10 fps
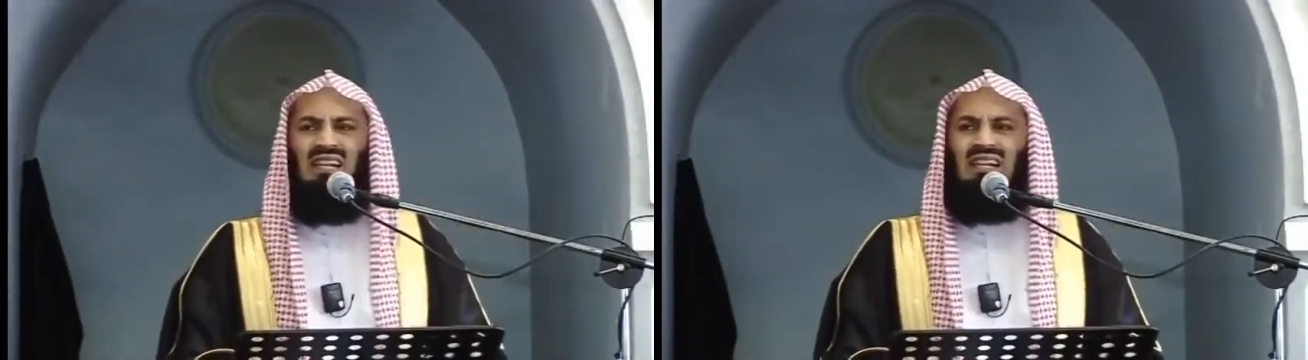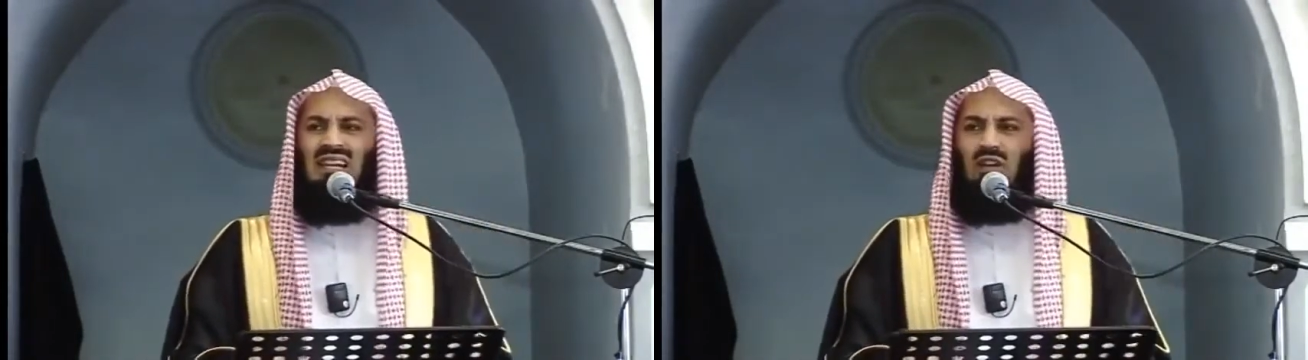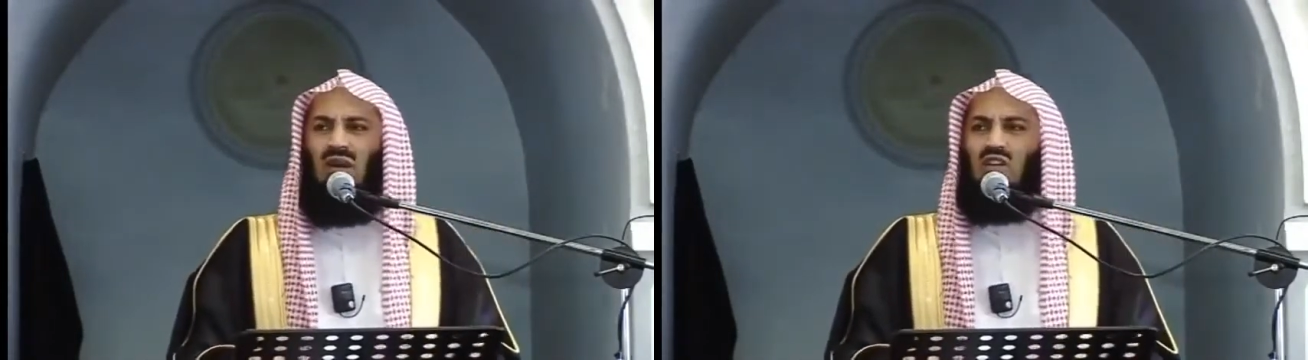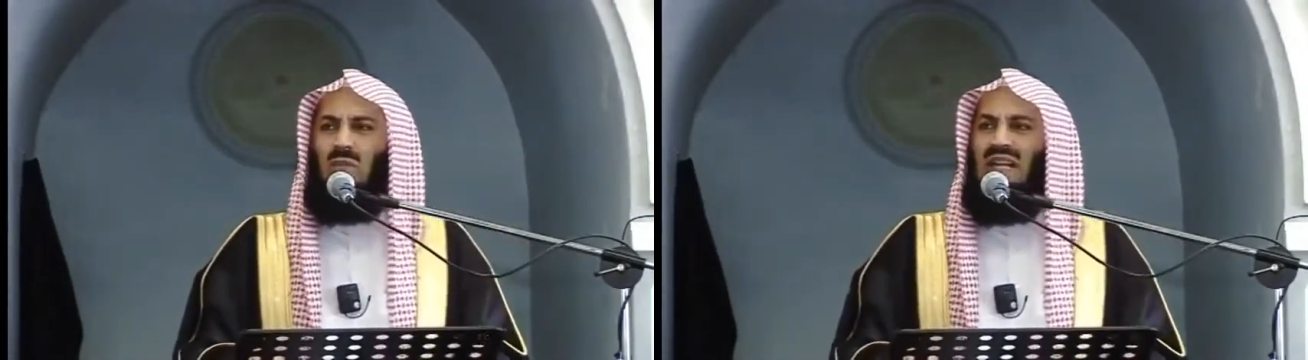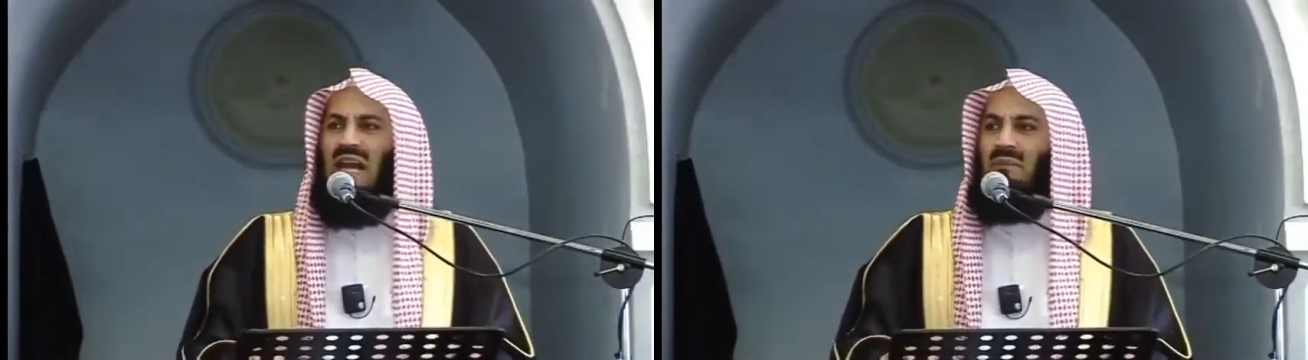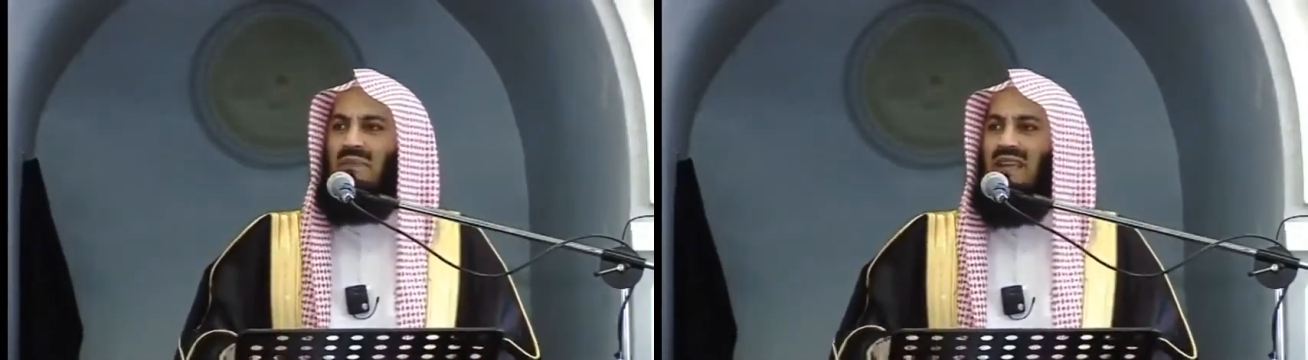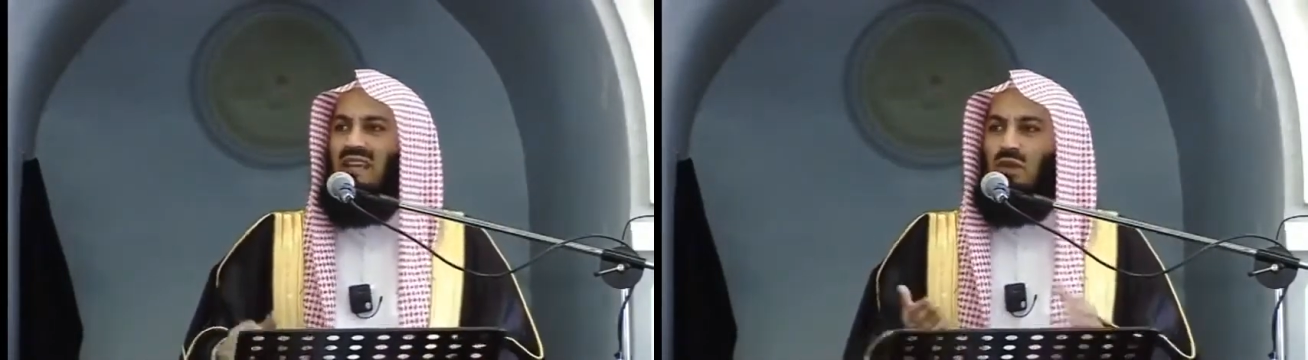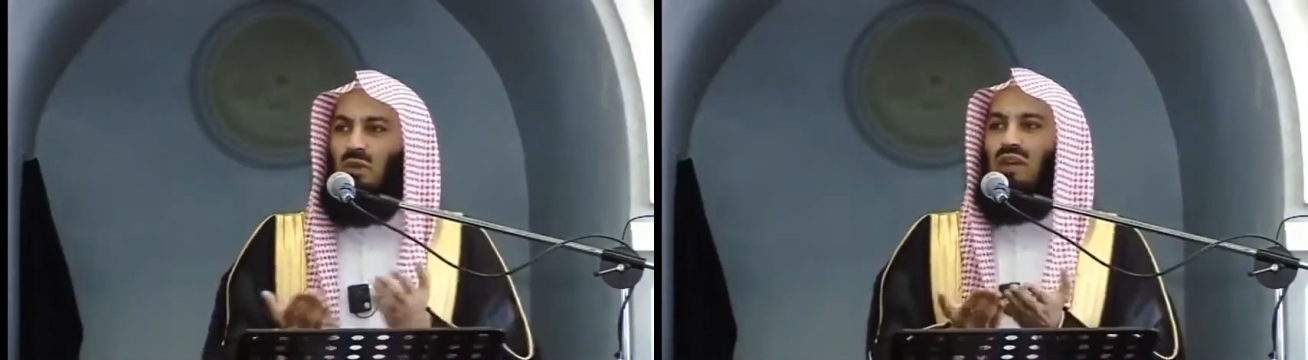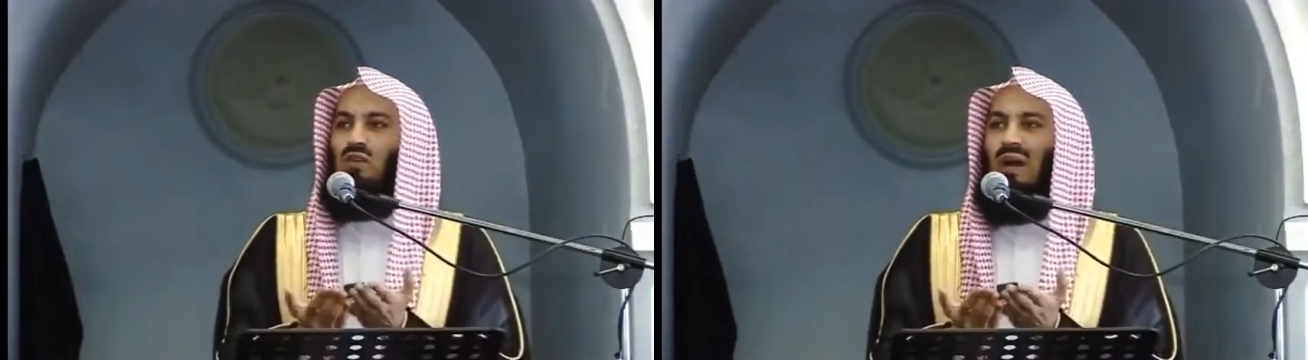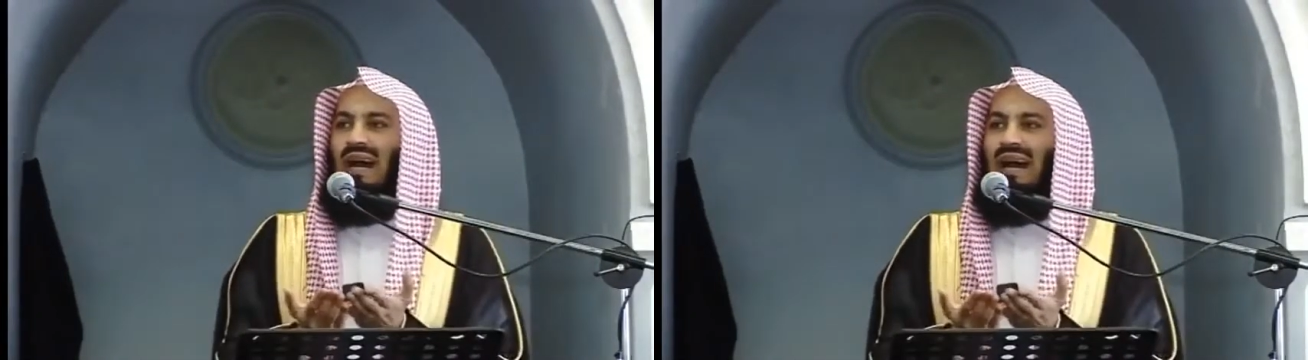suddenly going to become, through a
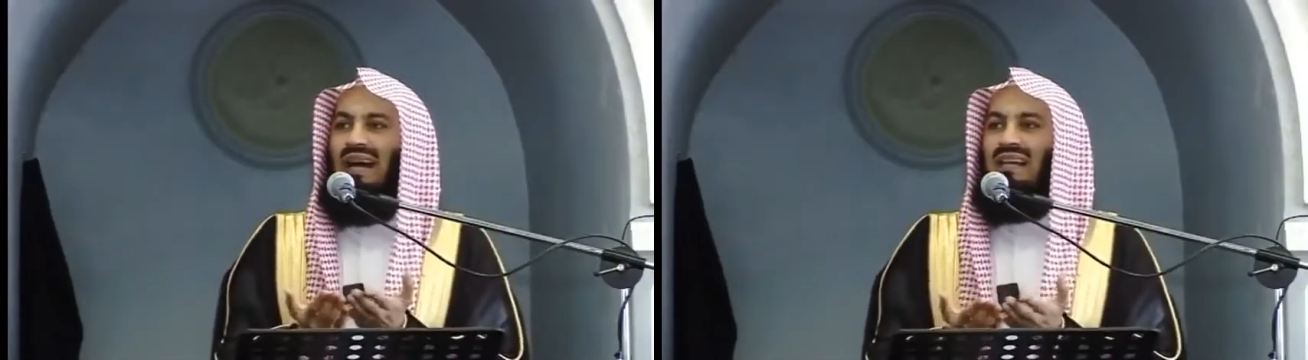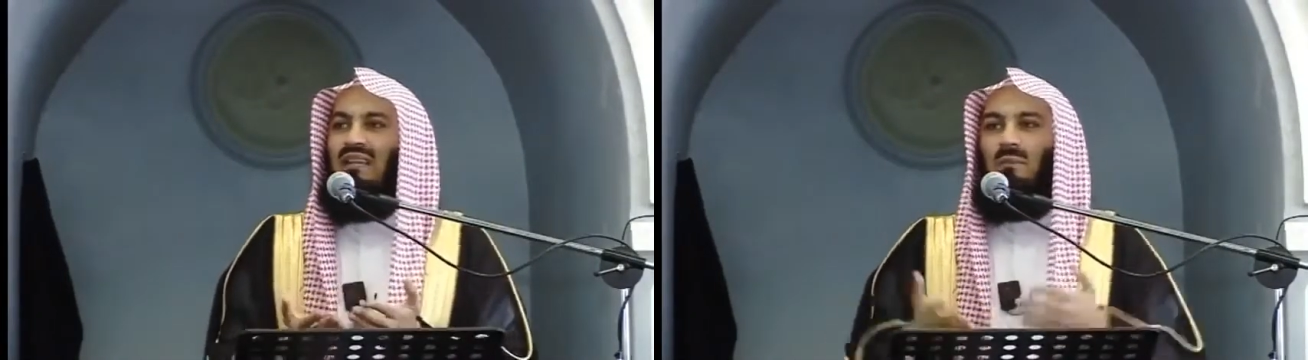dua,